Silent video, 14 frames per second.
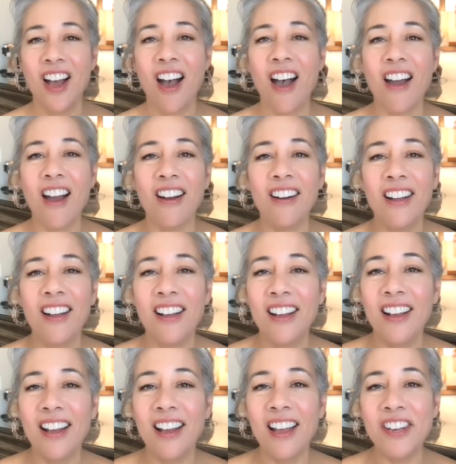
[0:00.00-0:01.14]
are
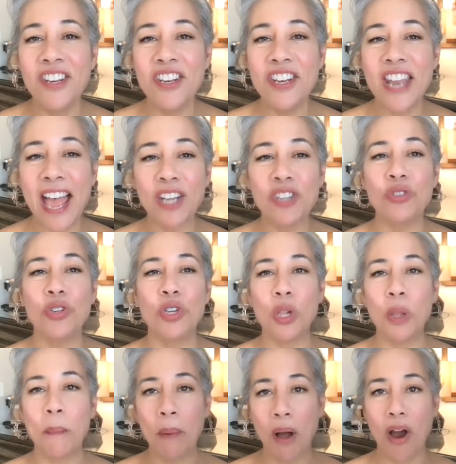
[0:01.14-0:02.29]
a
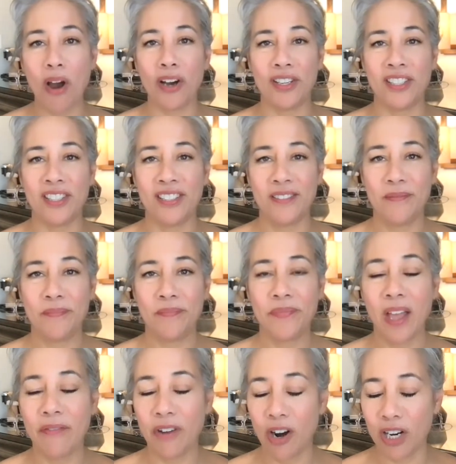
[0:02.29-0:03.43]
natural part
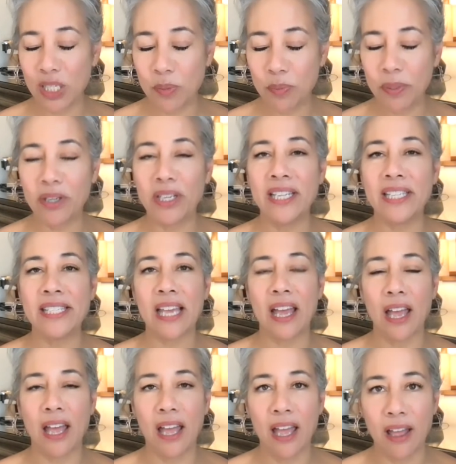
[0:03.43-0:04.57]
of our experience
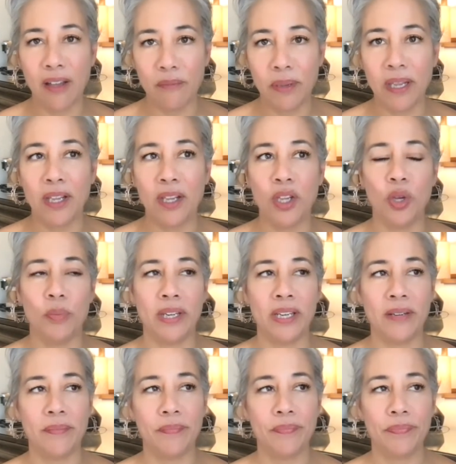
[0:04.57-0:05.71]
of being human.